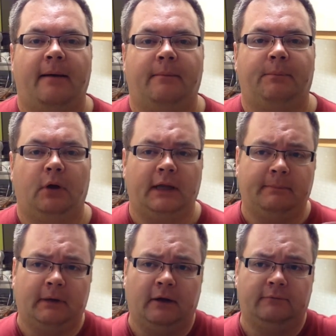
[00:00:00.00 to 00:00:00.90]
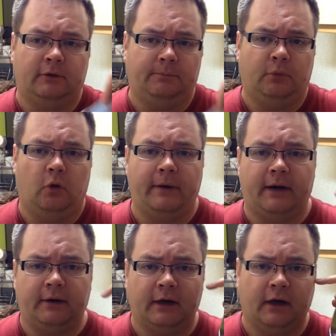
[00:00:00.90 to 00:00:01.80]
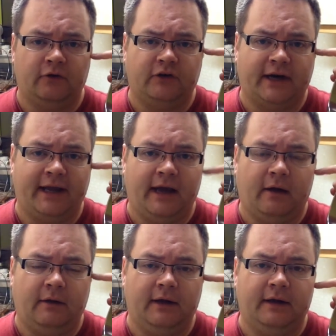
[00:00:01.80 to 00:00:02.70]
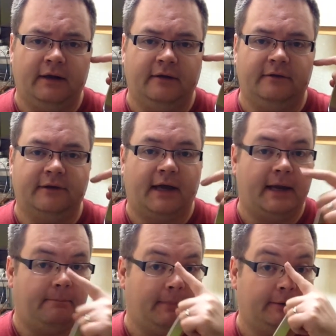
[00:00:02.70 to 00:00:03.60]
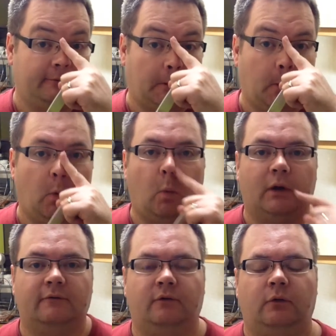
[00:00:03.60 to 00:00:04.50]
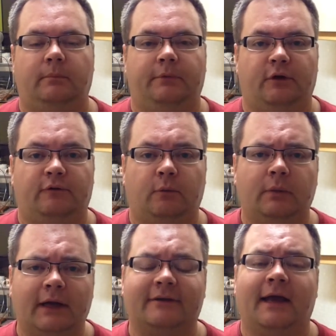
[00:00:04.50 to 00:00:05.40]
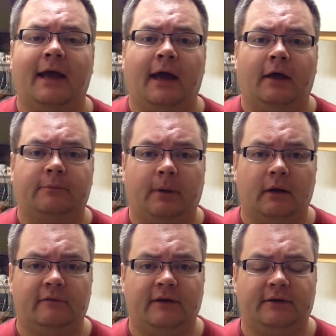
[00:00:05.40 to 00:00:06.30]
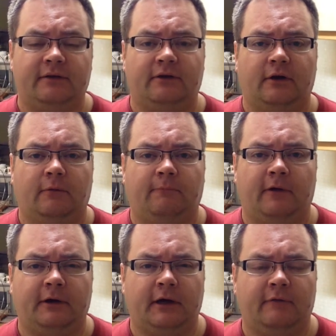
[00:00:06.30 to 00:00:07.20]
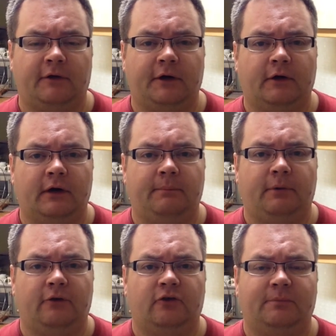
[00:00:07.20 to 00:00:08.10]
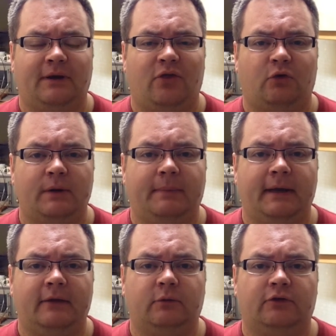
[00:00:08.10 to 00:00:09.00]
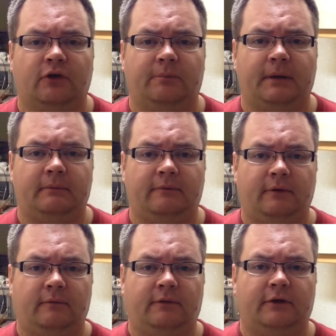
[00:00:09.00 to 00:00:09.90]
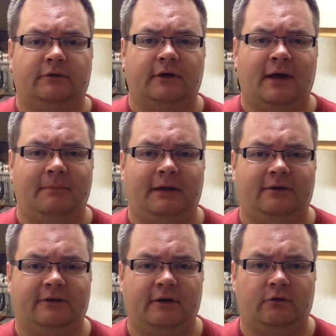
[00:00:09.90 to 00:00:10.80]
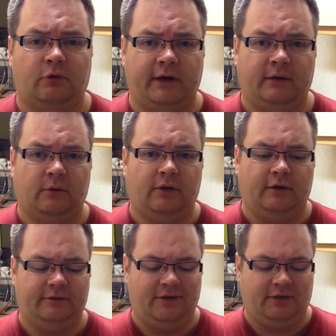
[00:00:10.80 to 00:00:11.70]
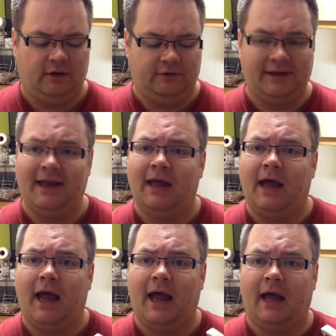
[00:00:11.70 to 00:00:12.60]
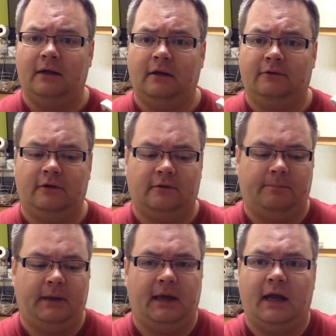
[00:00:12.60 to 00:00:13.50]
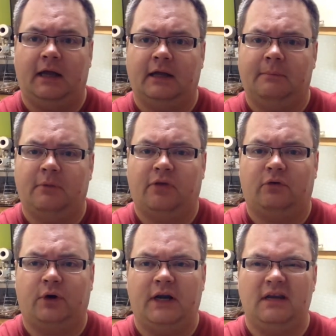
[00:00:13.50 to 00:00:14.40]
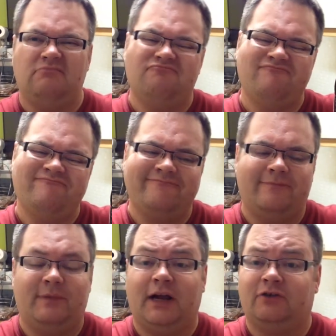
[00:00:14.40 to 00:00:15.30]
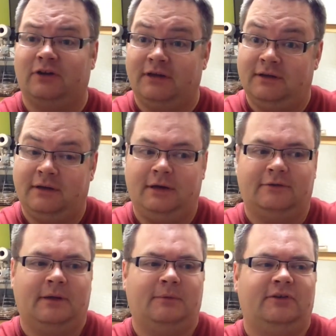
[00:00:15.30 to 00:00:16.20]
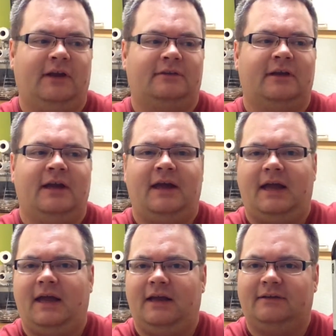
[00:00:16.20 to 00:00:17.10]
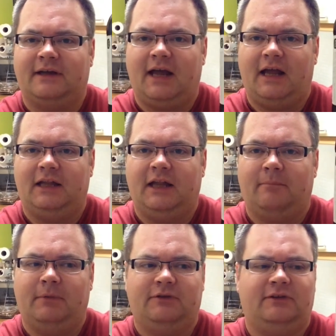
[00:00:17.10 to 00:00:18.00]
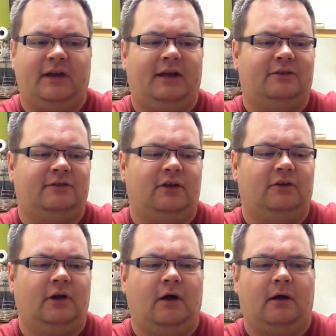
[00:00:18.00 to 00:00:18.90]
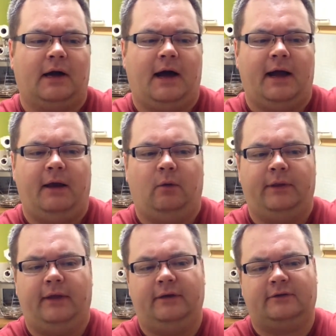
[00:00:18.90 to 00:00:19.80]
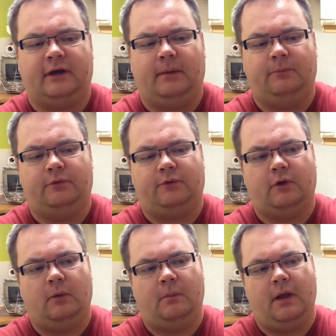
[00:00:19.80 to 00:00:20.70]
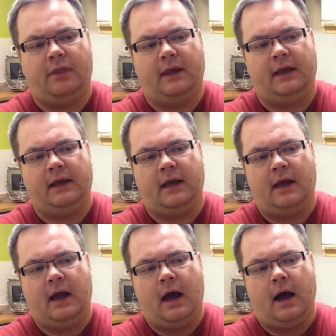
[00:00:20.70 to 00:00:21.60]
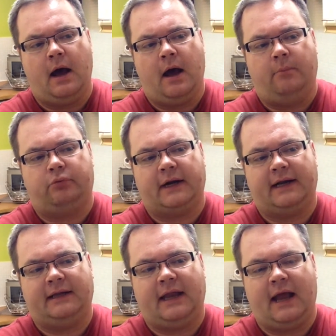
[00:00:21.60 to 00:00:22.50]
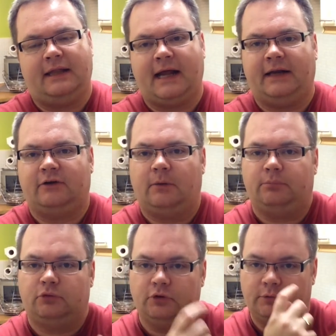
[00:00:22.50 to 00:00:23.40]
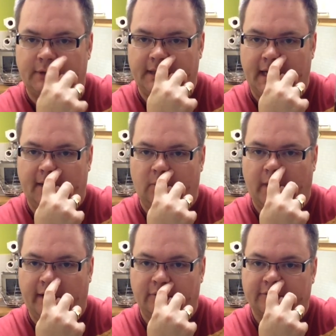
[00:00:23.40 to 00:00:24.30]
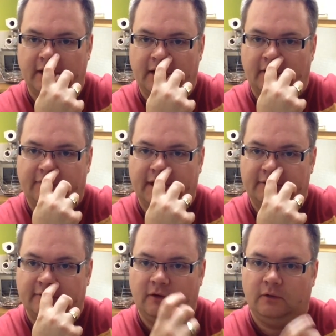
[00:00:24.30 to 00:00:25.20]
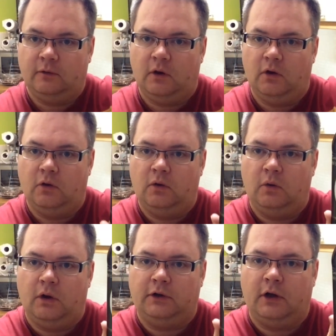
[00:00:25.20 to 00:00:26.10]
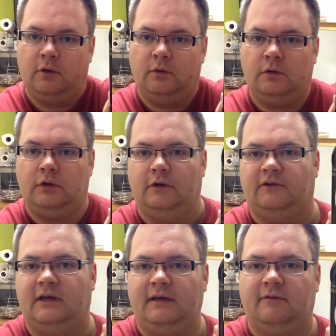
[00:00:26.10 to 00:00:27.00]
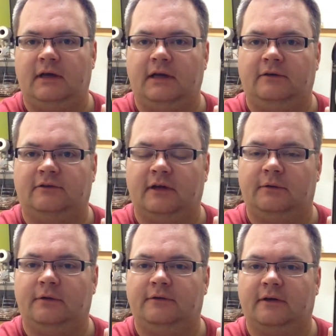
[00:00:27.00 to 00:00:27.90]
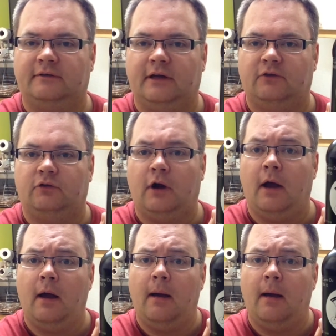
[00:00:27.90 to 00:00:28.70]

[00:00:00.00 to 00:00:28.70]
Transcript: Put a link below to Portmeirion, go and check it out. It is a magical, wonderful, beautiful place. As part of the visit, she very, very kindly purchased me three beers, which I've been reviewing for this mini-series right here on Thursday. And this is beer number three. Well, actually, it's number six. It is a number six dark ale. Now, this comes from the Bragdy Nant Brewery in Wales. For those of you who know your TV series, etc.,